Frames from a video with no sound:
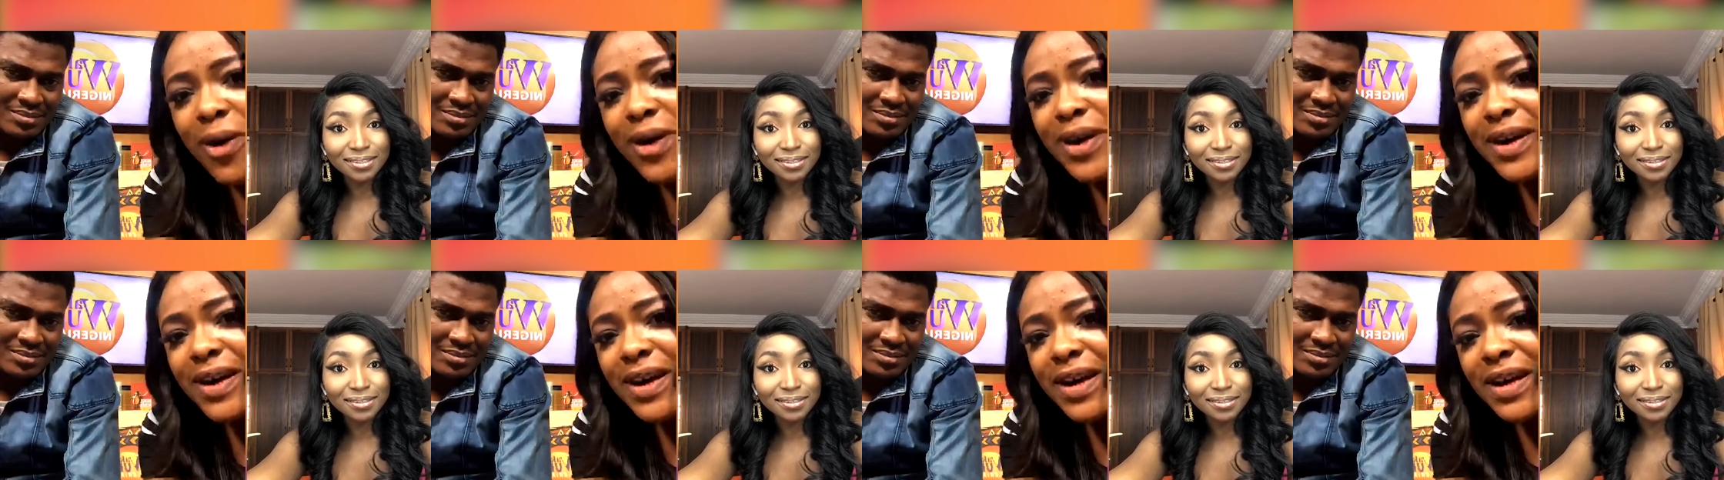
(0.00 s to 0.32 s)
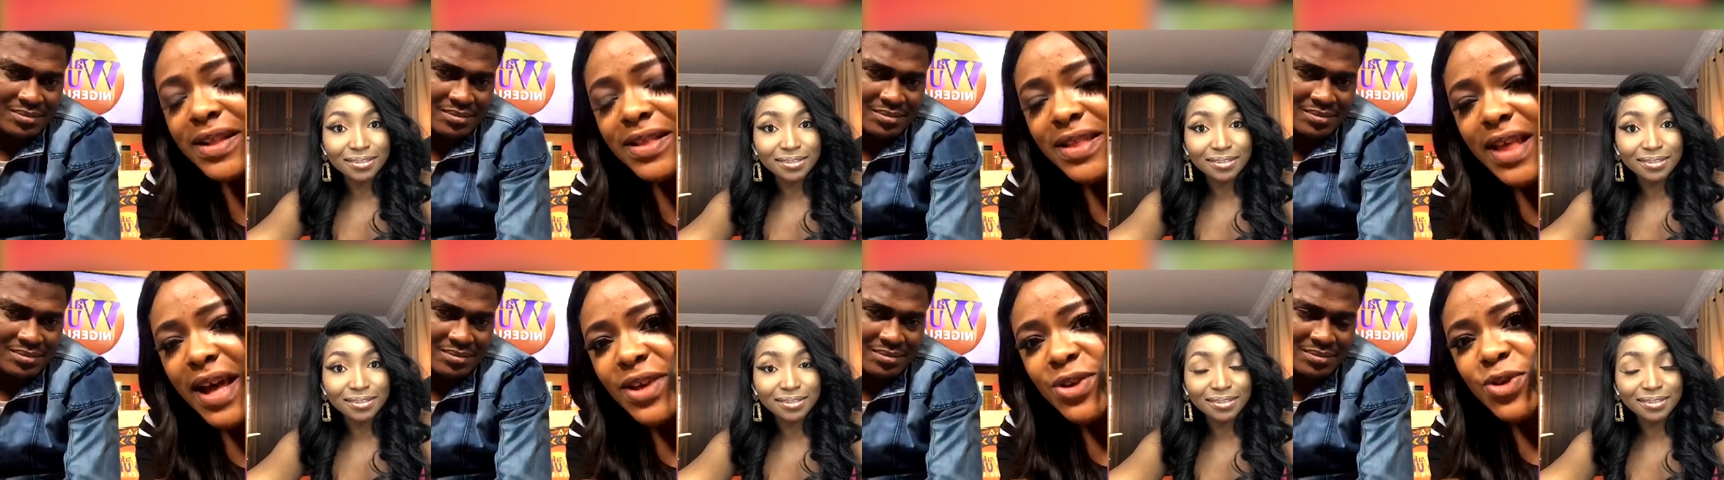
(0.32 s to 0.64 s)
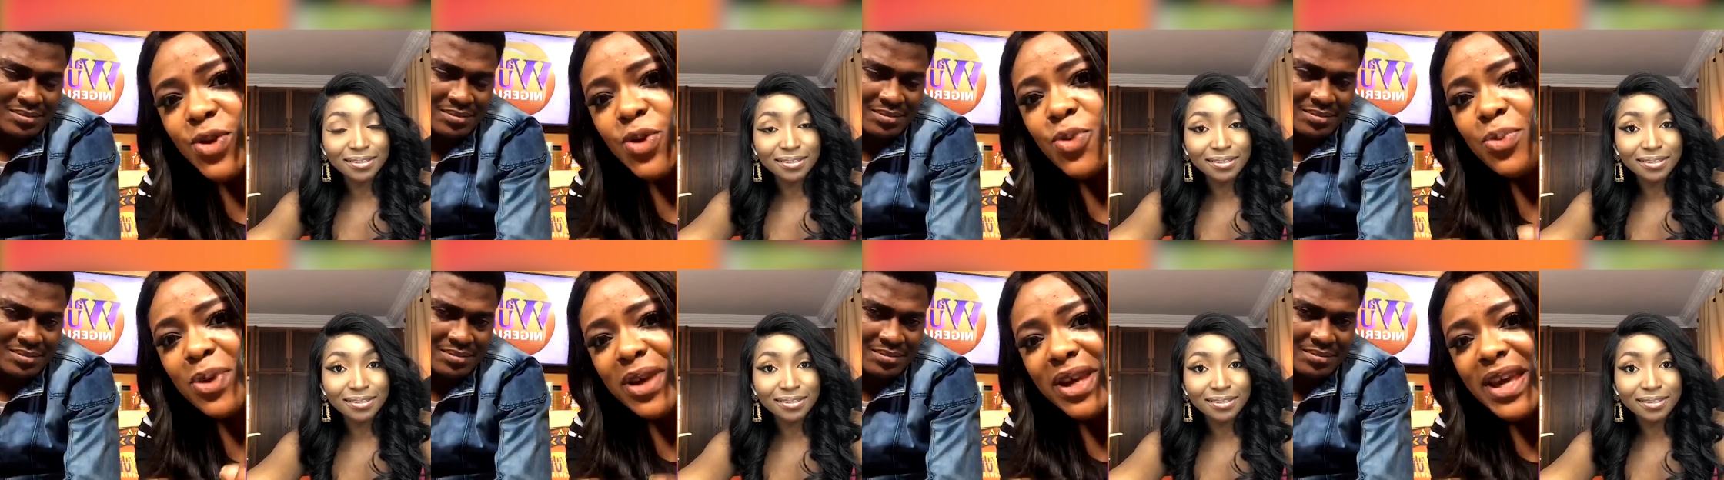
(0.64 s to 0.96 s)
Speaker 1: that you
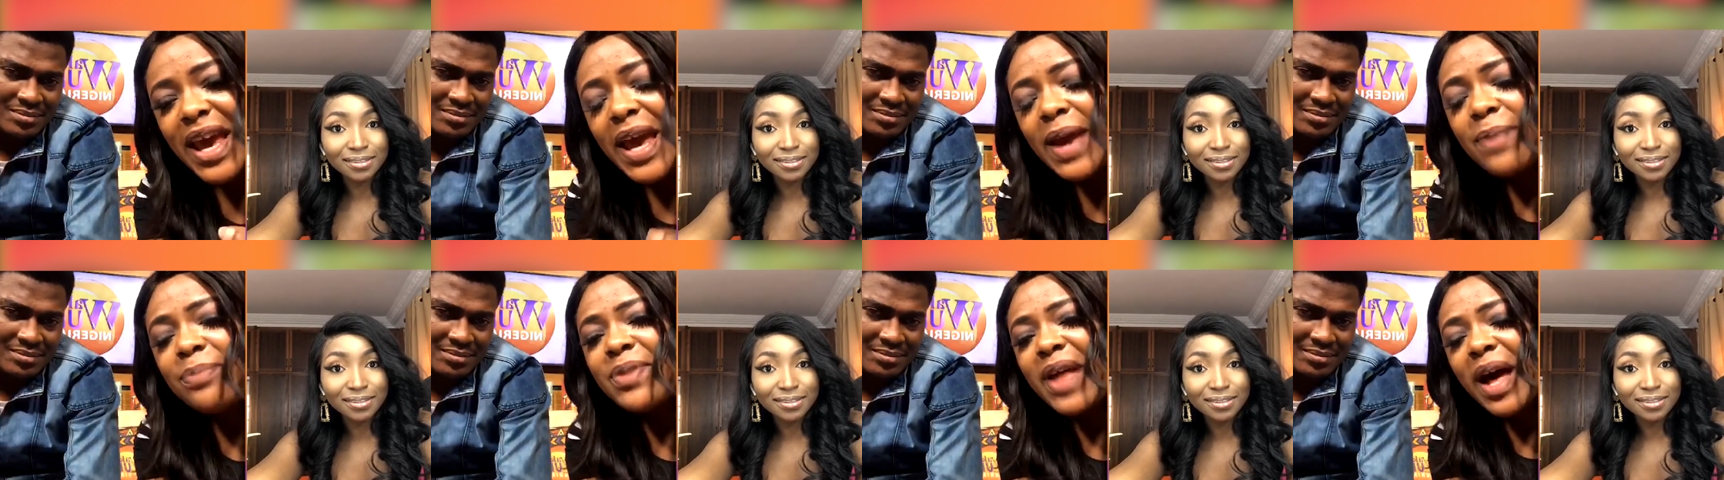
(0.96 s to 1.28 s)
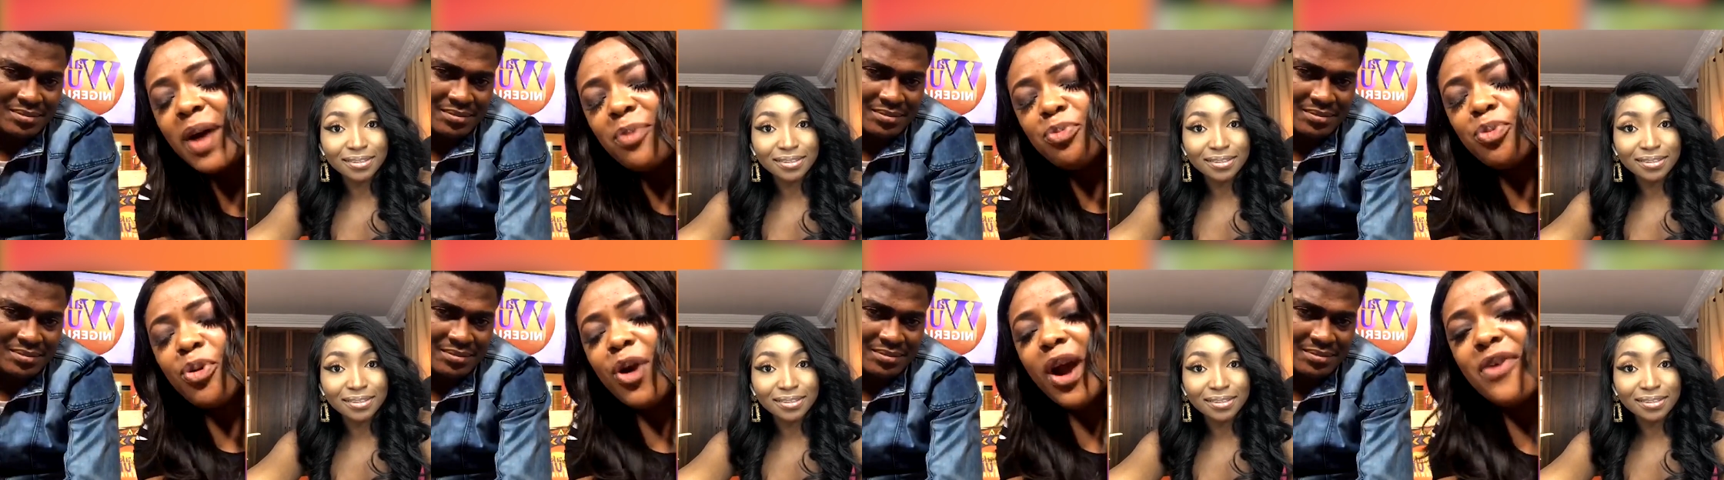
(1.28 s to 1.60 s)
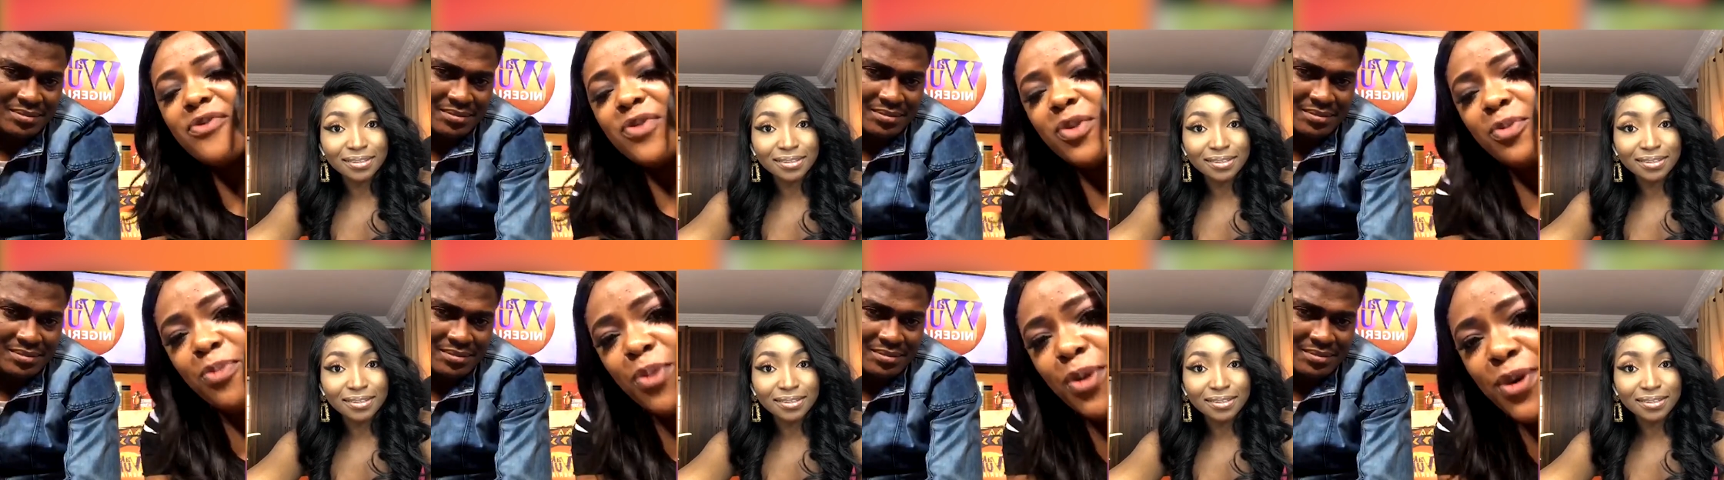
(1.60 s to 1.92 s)
became that private
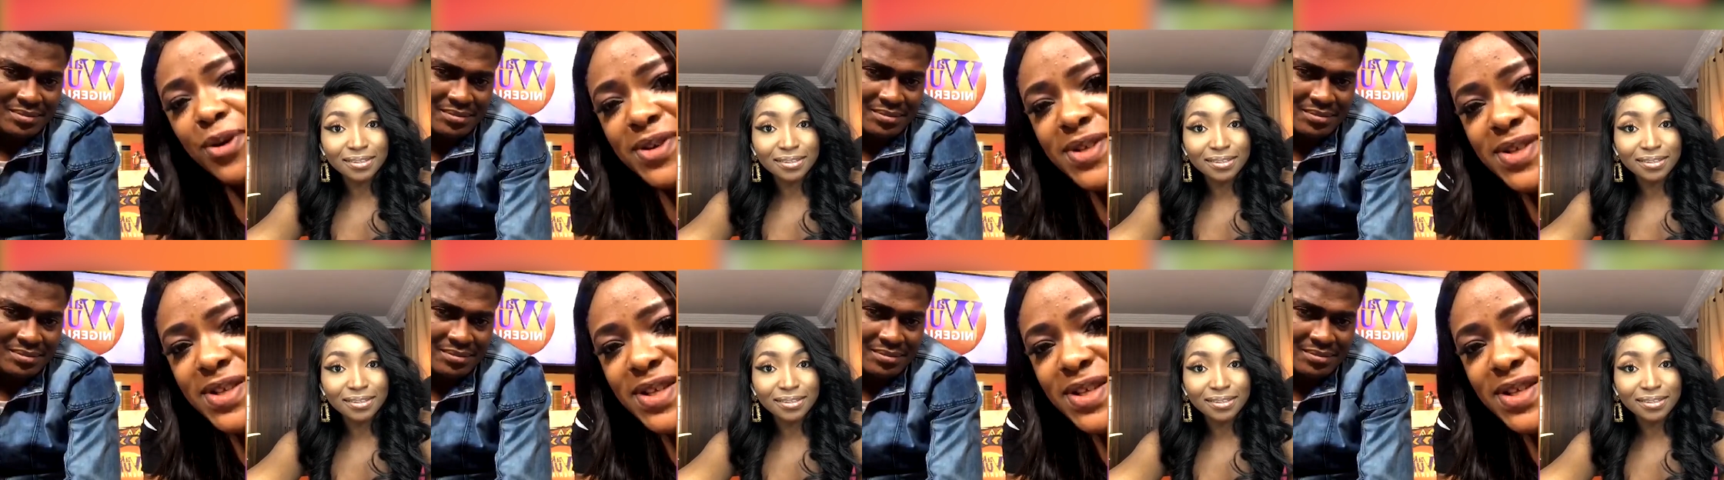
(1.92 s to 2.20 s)
person.